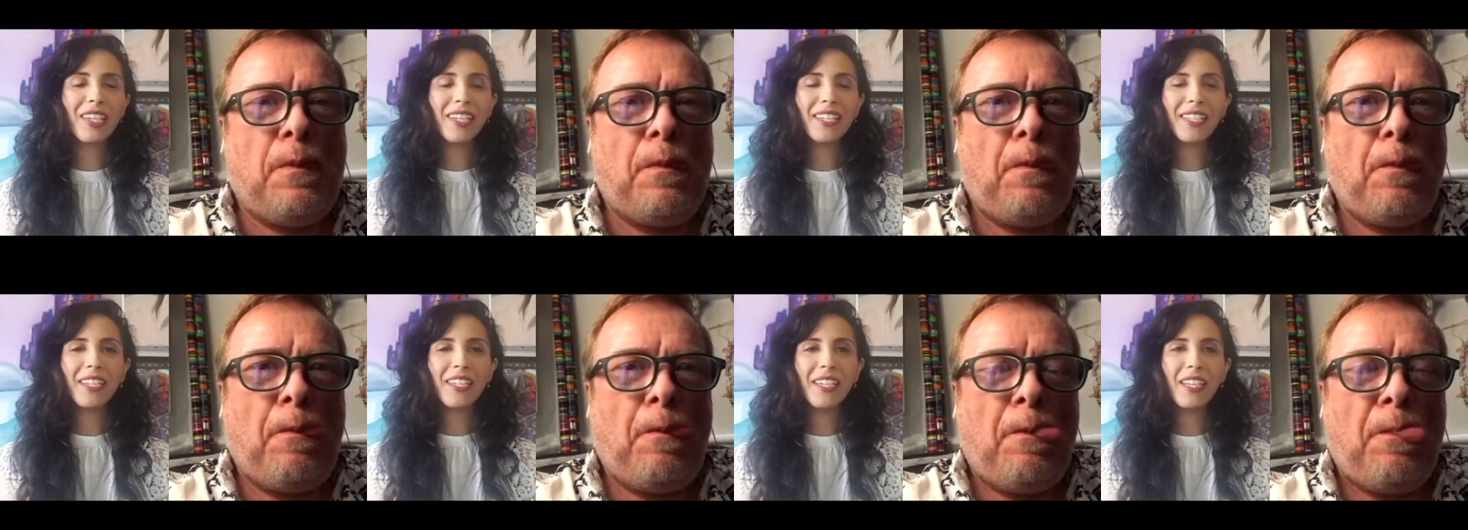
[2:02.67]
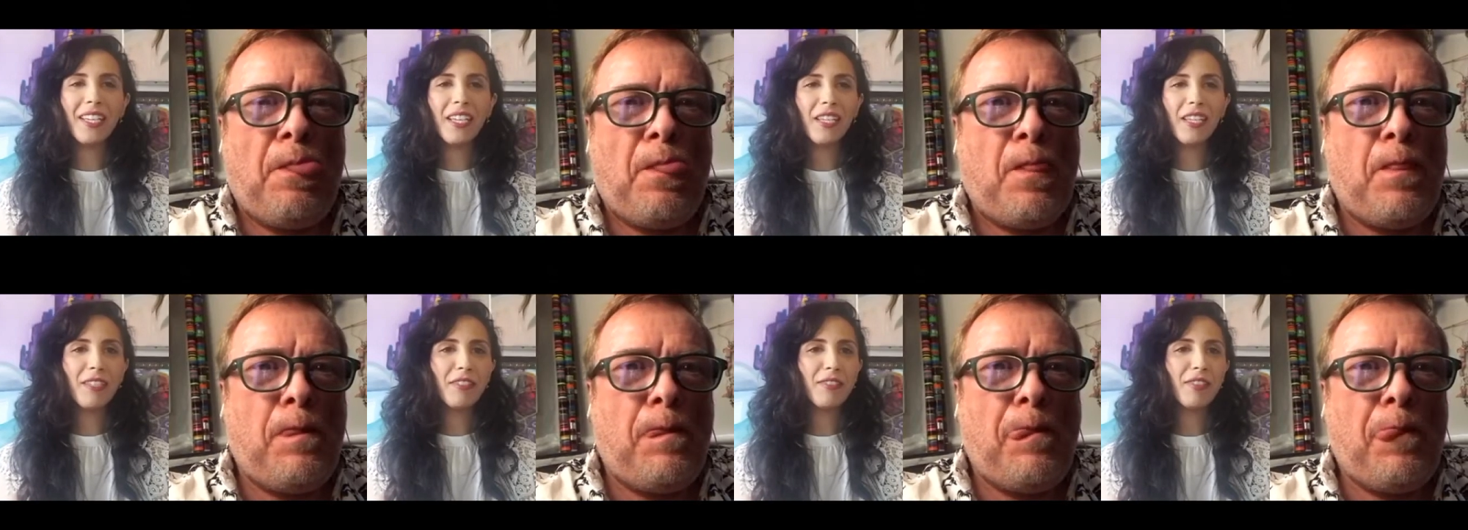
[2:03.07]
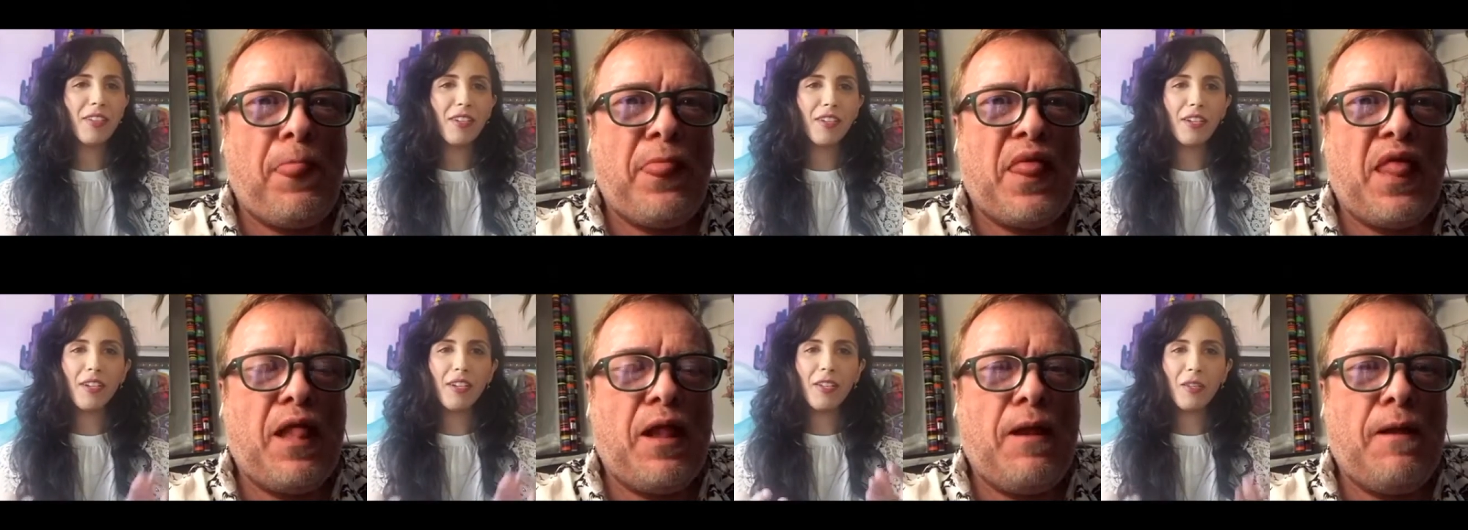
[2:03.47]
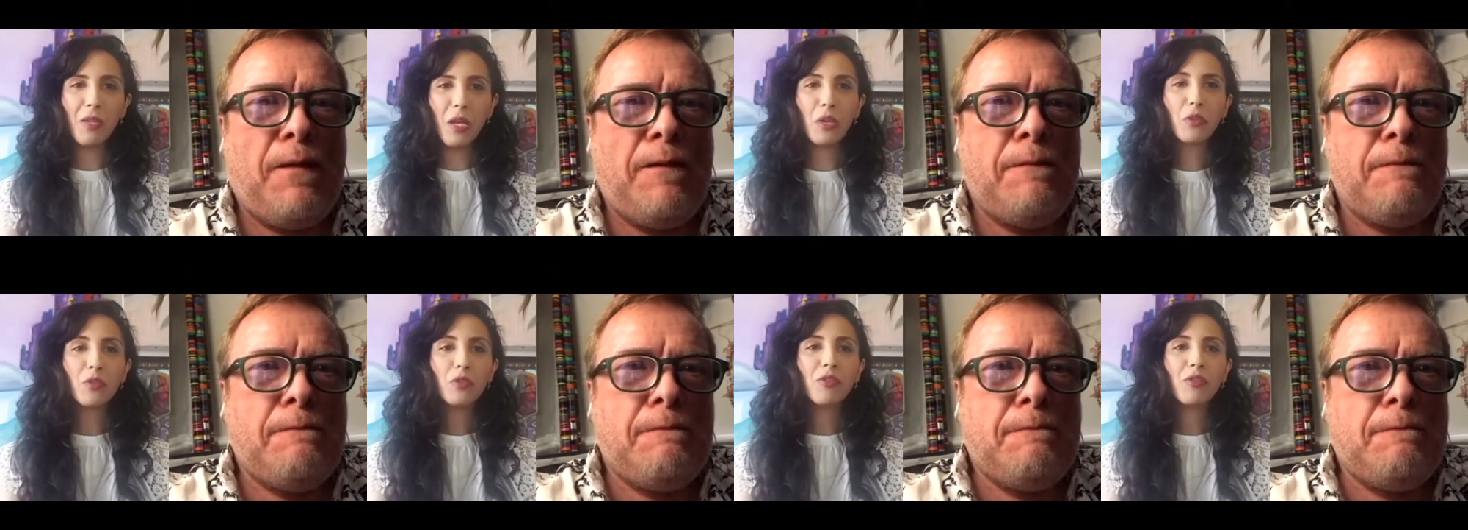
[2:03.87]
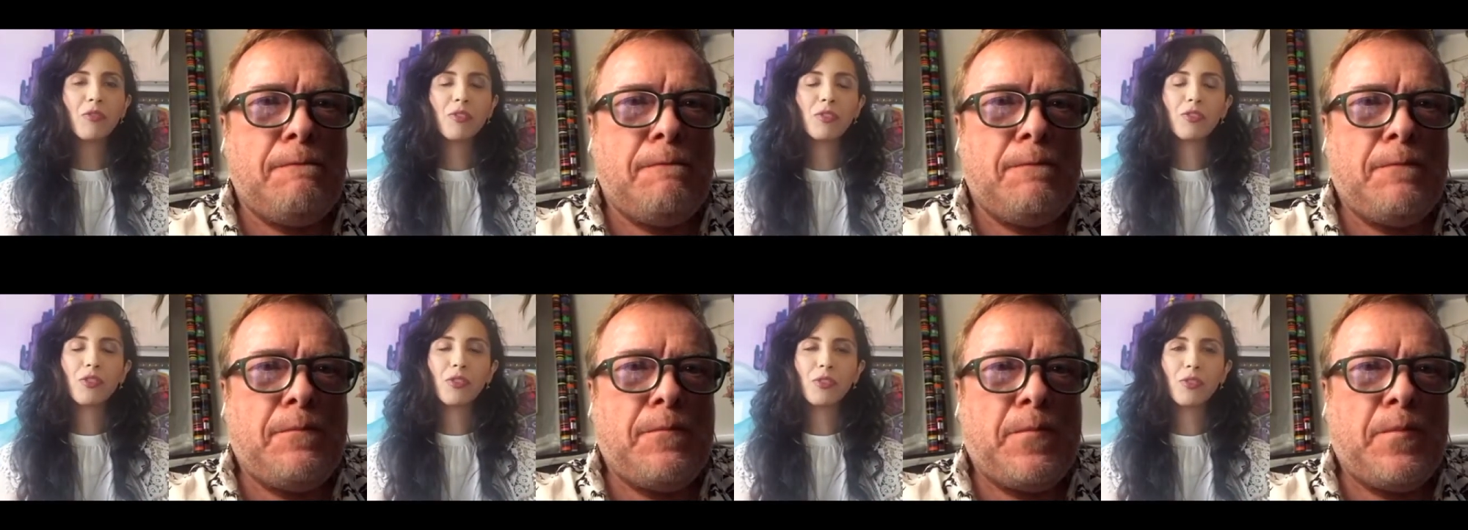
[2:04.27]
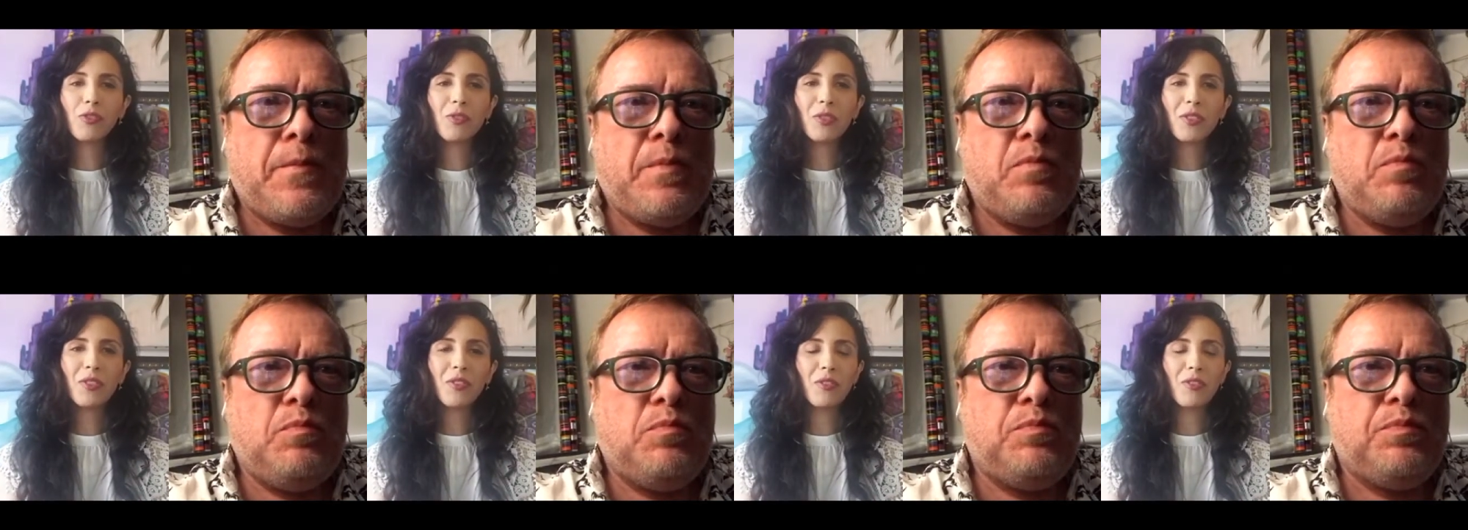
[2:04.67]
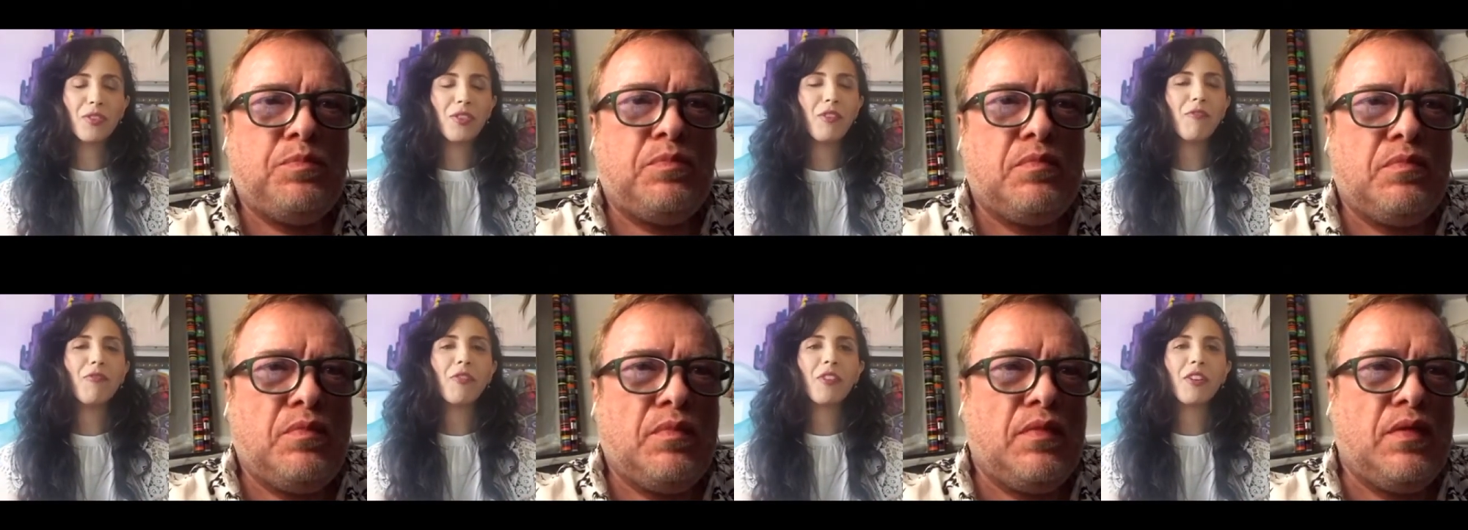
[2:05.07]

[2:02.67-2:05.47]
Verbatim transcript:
Speaker 1: and allow you to introduce yourself for us.